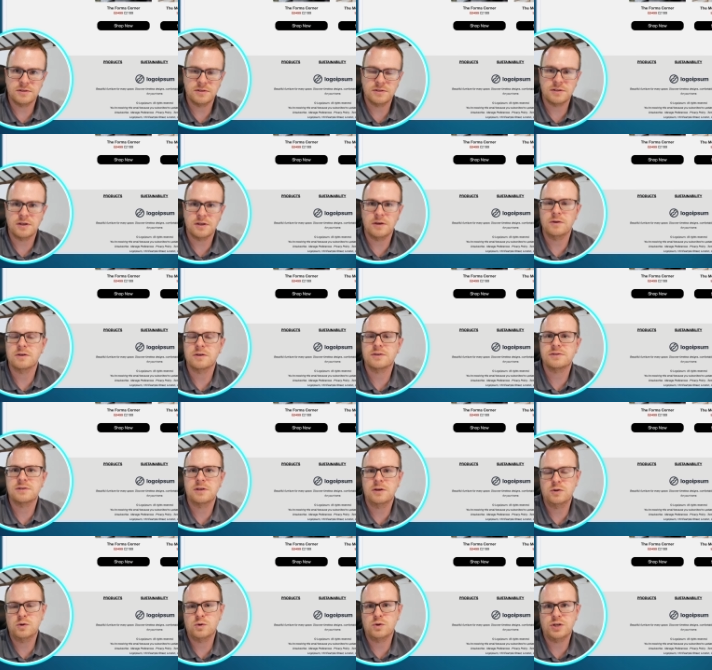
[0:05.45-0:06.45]
So a
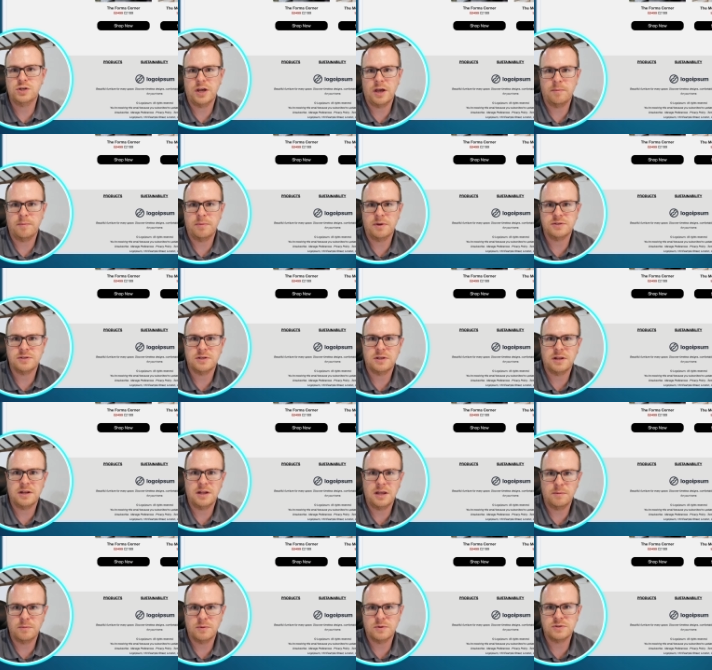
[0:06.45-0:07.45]
social share button
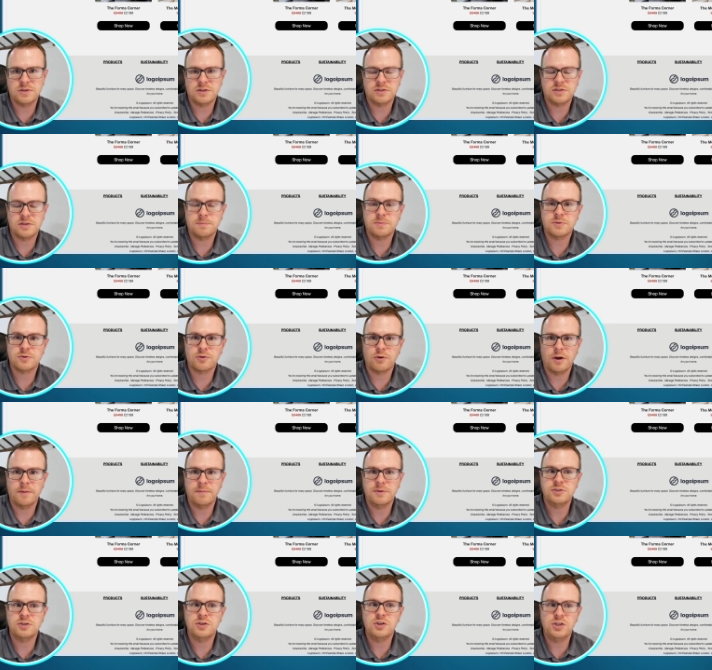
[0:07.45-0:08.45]
enables a
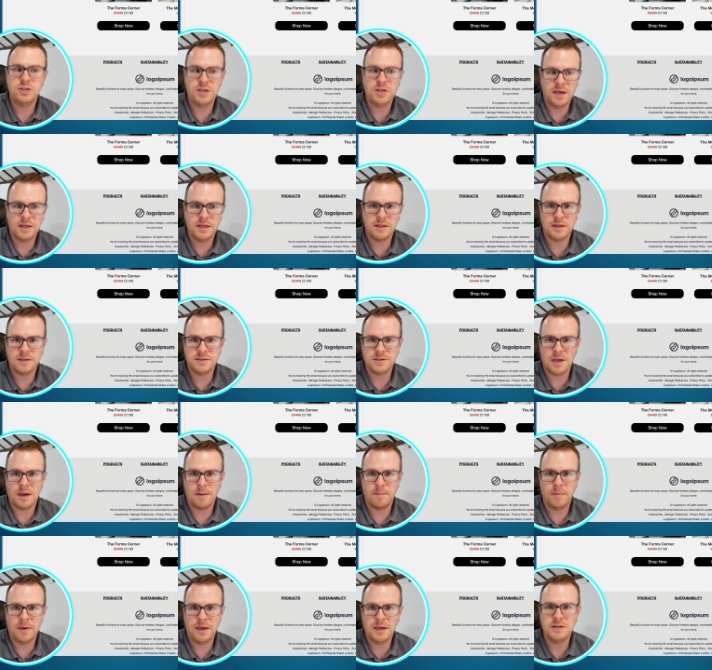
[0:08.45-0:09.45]
subscriber to share this
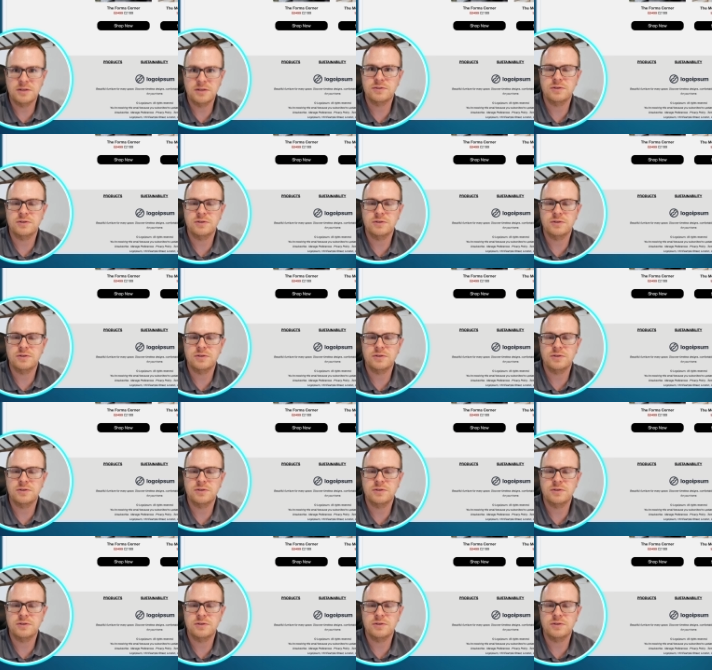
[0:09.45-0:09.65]
campaign